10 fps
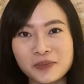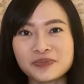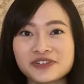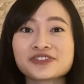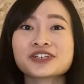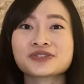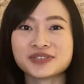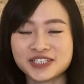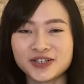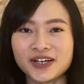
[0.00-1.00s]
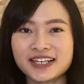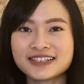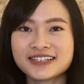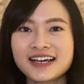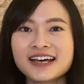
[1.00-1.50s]
before you rejoice,
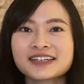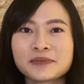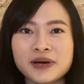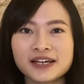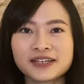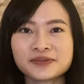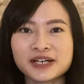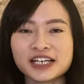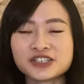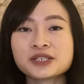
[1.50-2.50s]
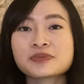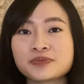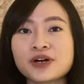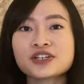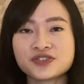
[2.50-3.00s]
the marking will actually be
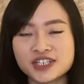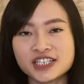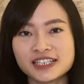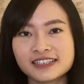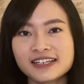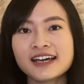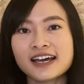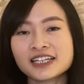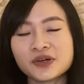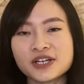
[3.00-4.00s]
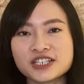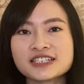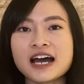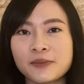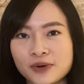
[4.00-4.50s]
more stringent and the questions
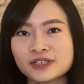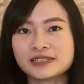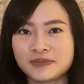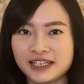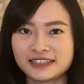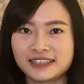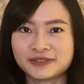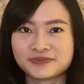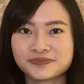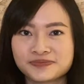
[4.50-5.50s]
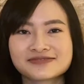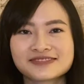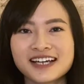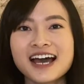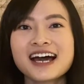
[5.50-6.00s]
are more demanding.
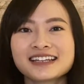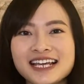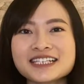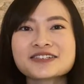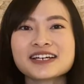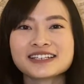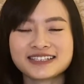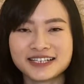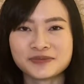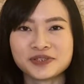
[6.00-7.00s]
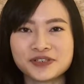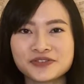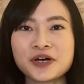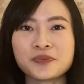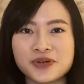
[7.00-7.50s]
Let's look at this table
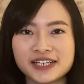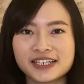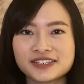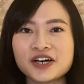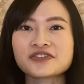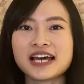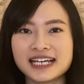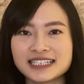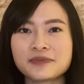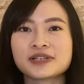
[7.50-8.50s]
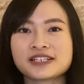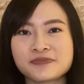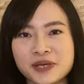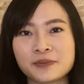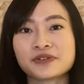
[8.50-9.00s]
for a breakdown of the examination
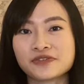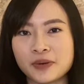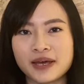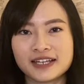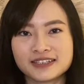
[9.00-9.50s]
paper format.